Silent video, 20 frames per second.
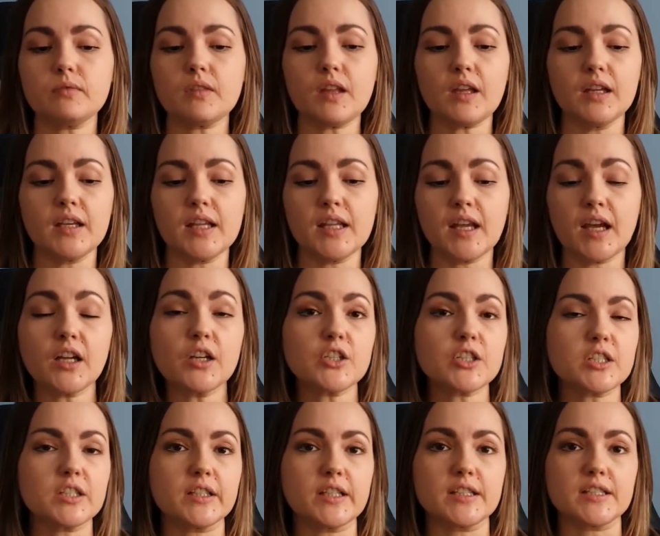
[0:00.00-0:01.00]
And he
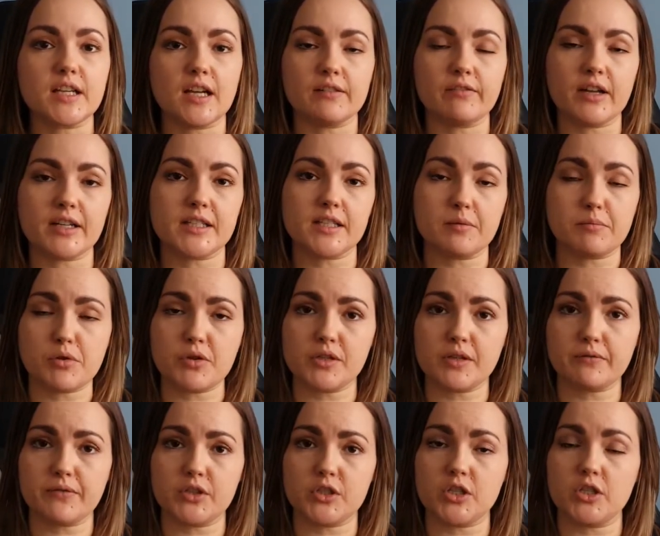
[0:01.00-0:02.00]
actually directed a music
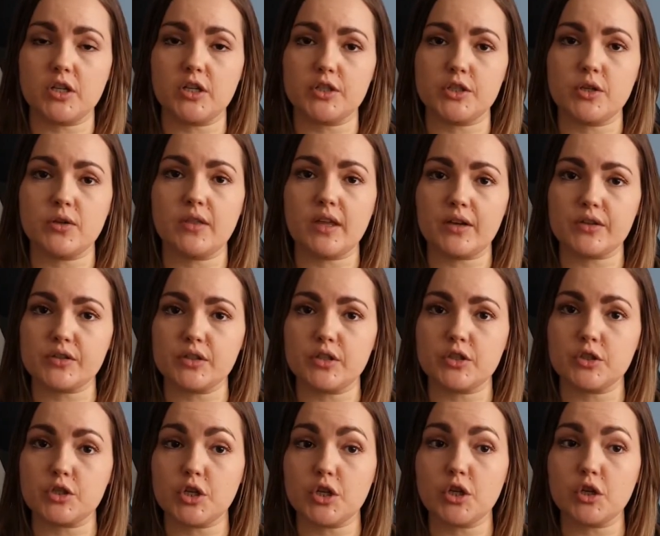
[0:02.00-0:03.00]
video in
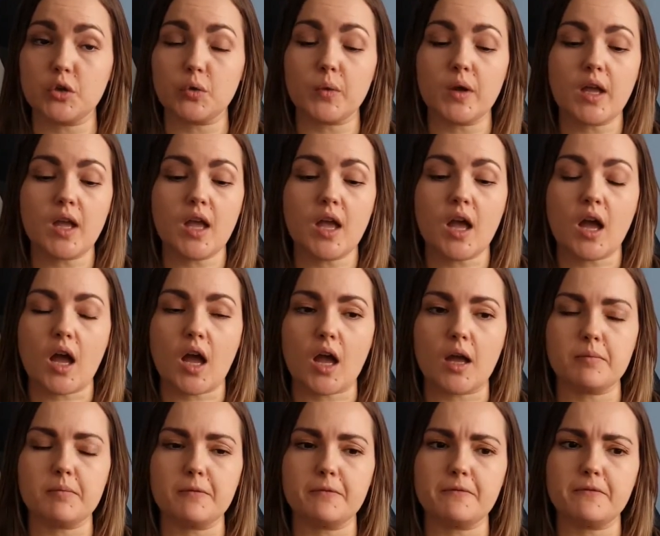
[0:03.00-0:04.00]
2002
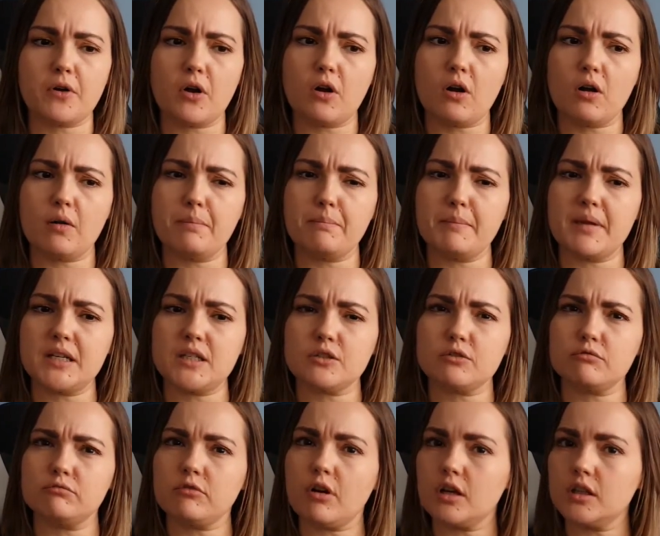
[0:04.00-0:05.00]
for Mint
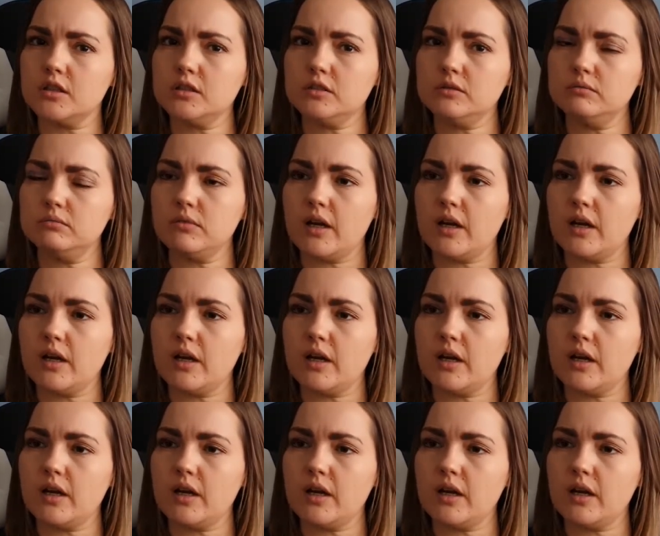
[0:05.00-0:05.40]
Royal.